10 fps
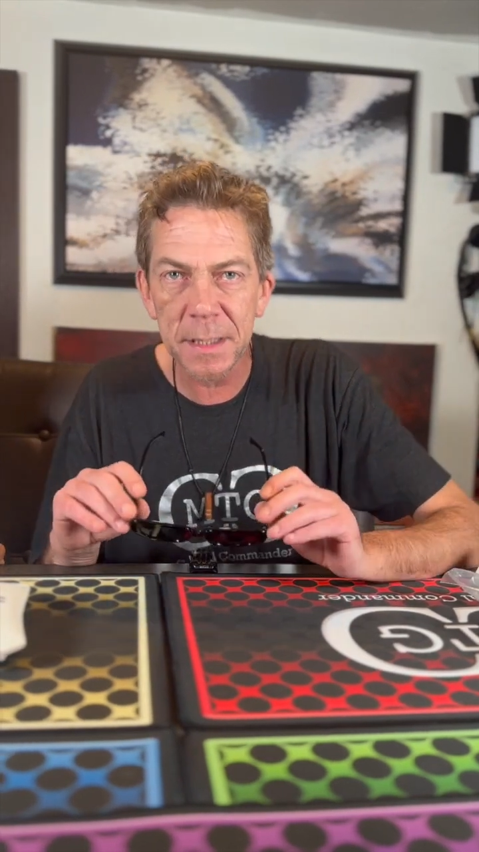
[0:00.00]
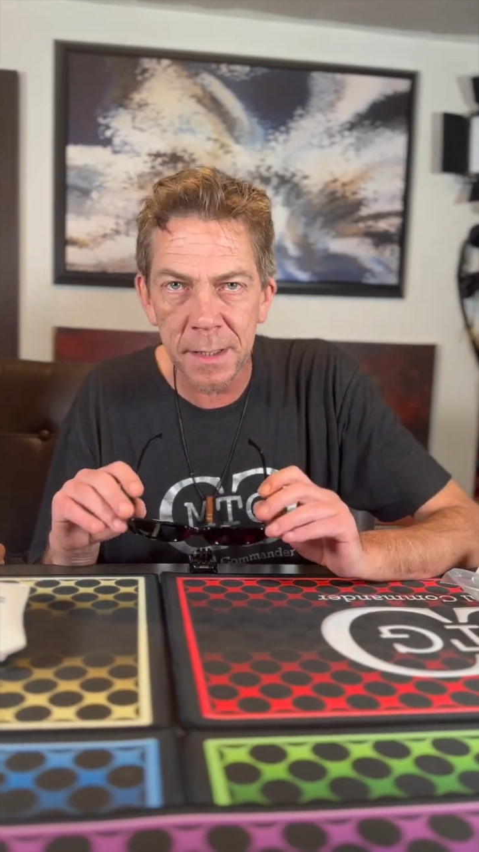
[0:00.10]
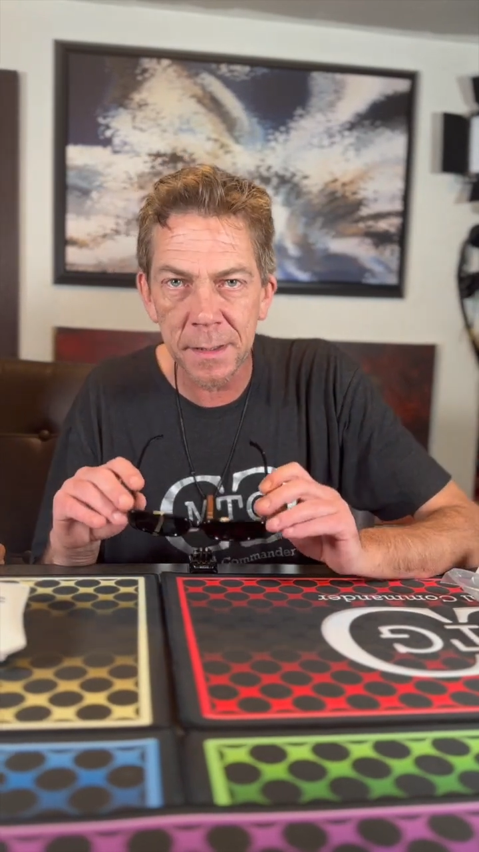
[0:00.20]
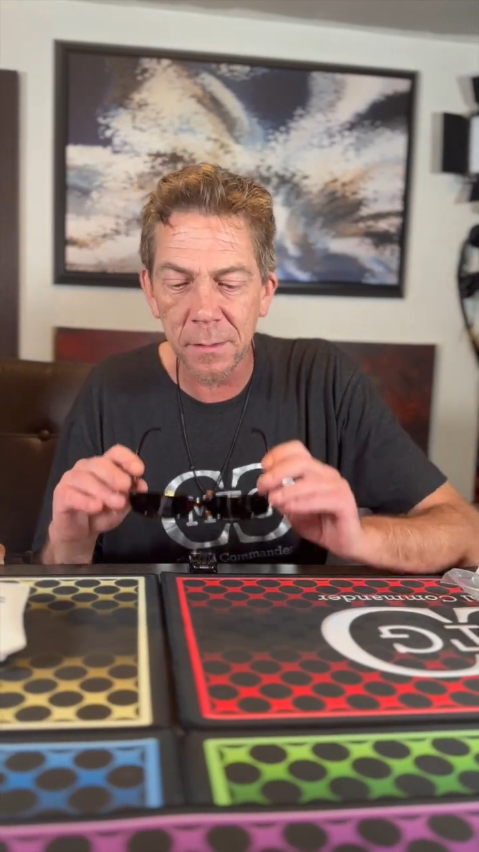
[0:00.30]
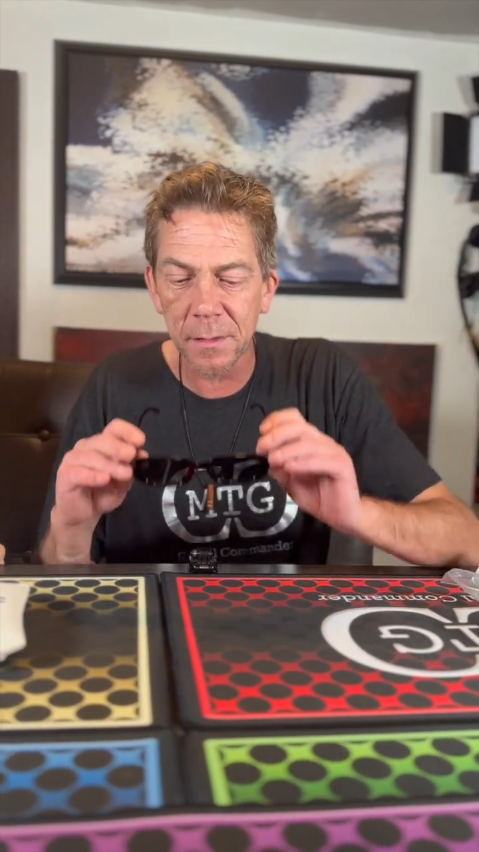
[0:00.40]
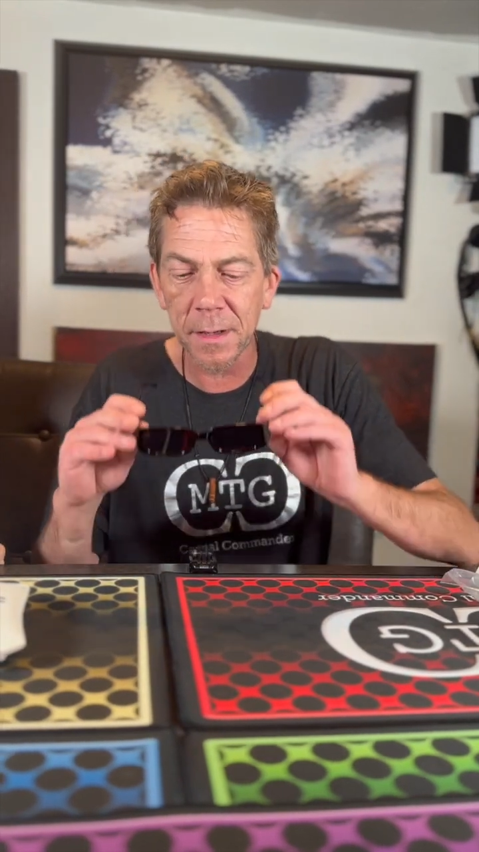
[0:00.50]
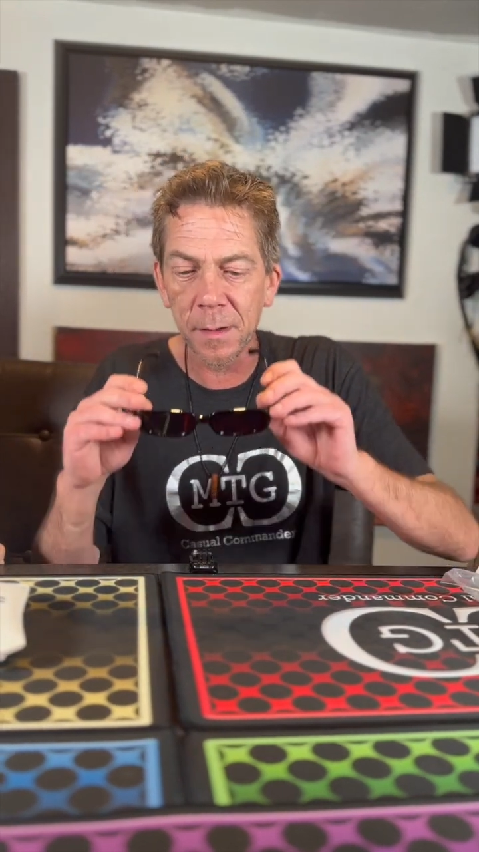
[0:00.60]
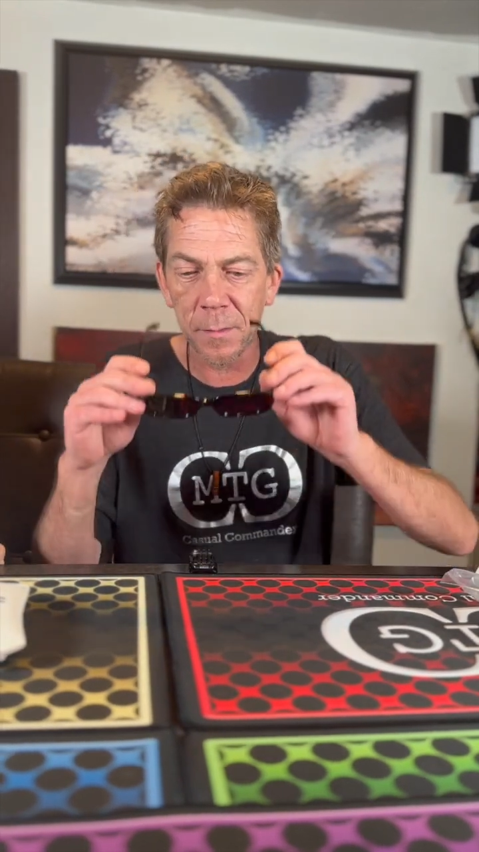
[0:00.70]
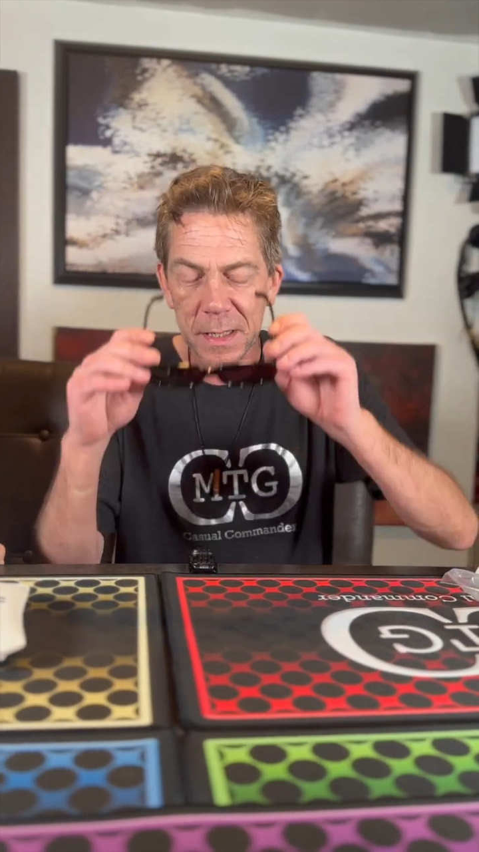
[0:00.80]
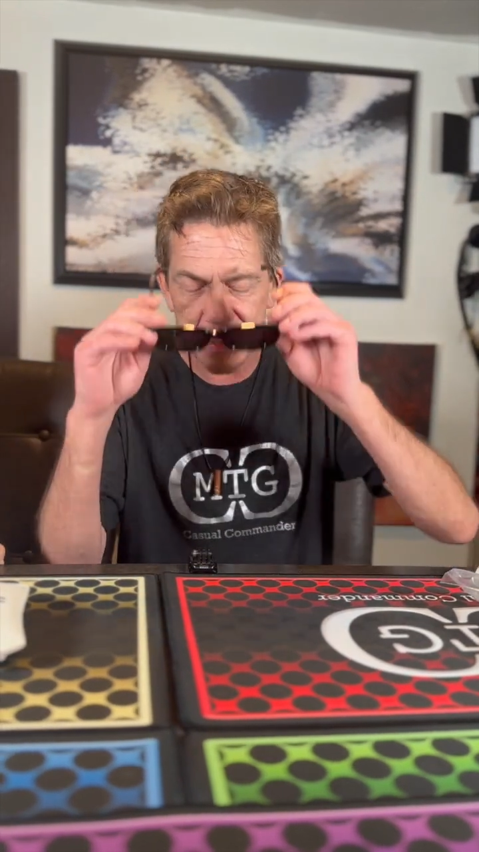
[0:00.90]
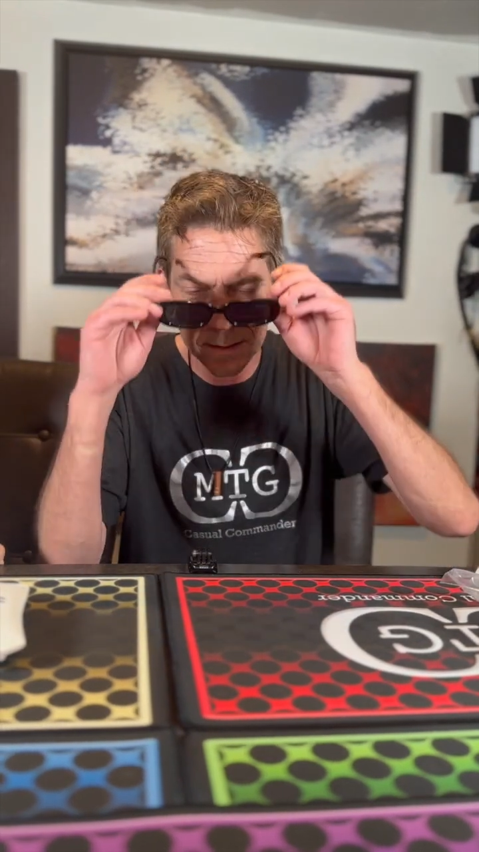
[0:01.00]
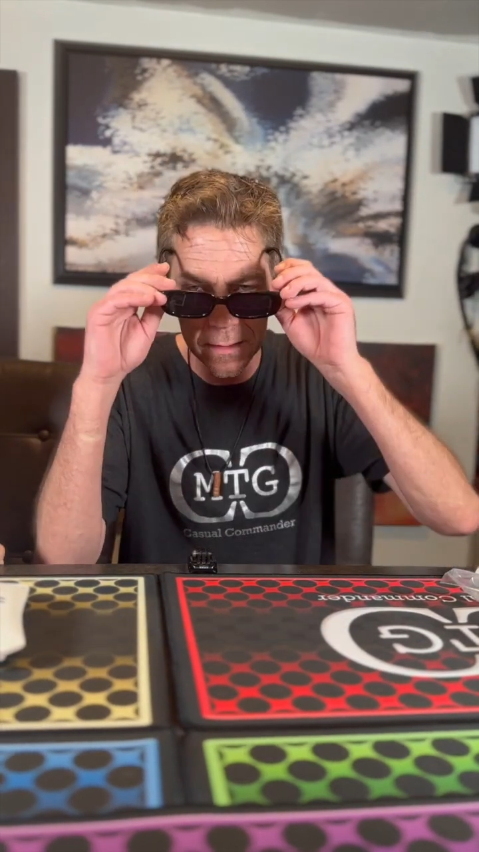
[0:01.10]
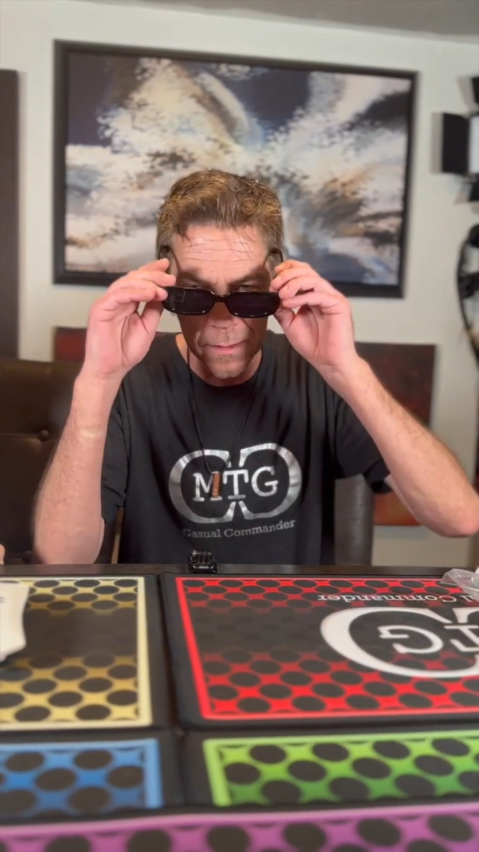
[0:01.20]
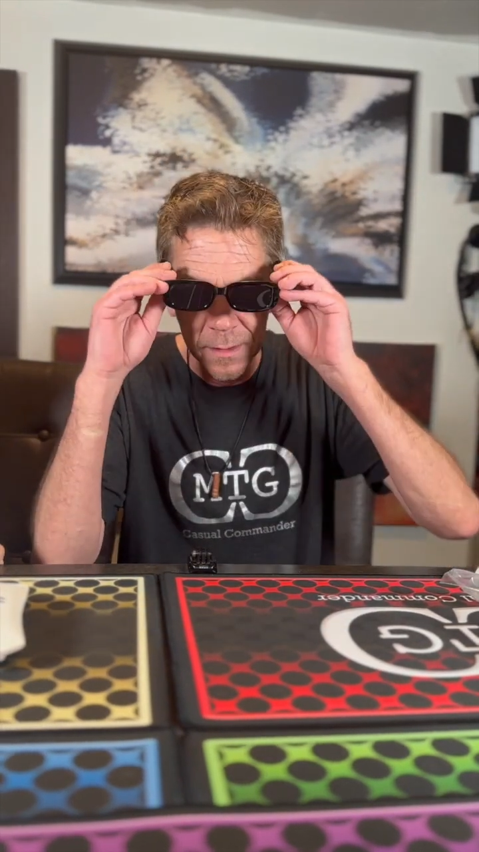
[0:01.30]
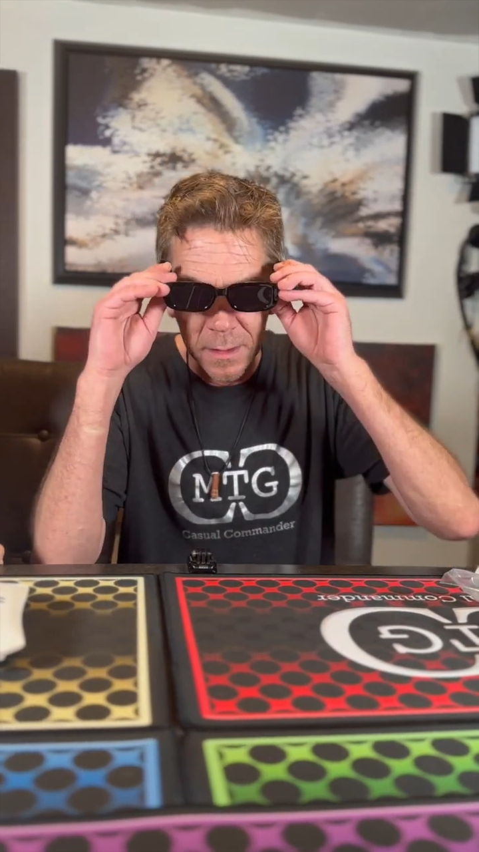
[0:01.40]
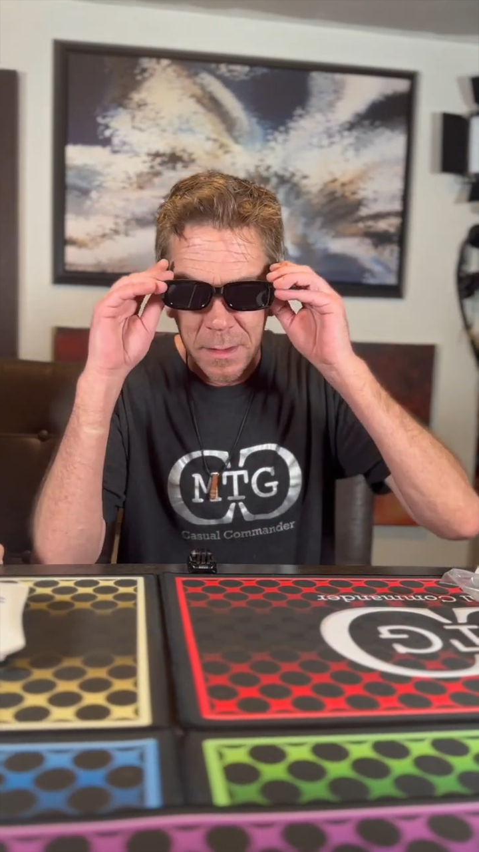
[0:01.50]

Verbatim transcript: and go to ambassador.